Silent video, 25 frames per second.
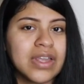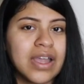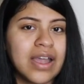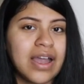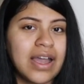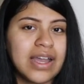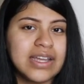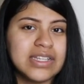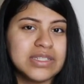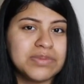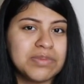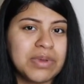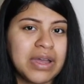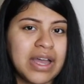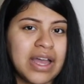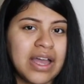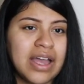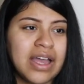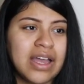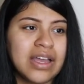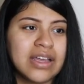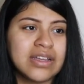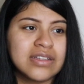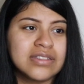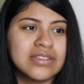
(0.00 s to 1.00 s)
ice
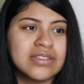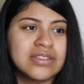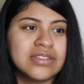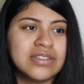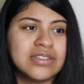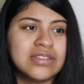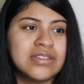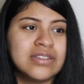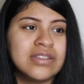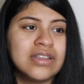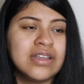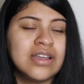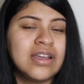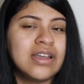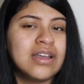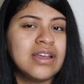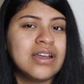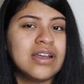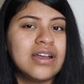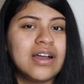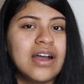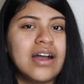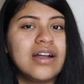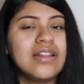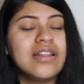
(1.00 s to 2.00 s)
packs,
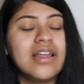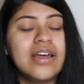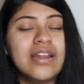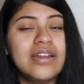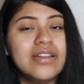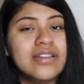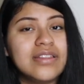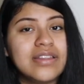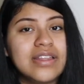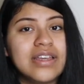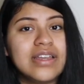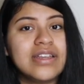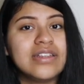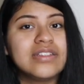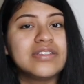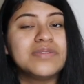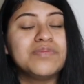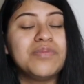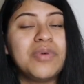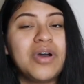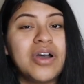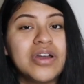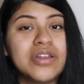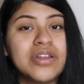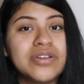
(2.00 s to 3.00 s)
a lot of things,
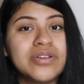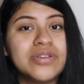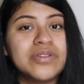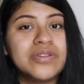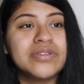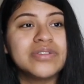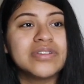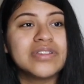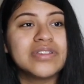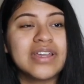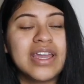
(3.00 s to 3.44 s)
bottles.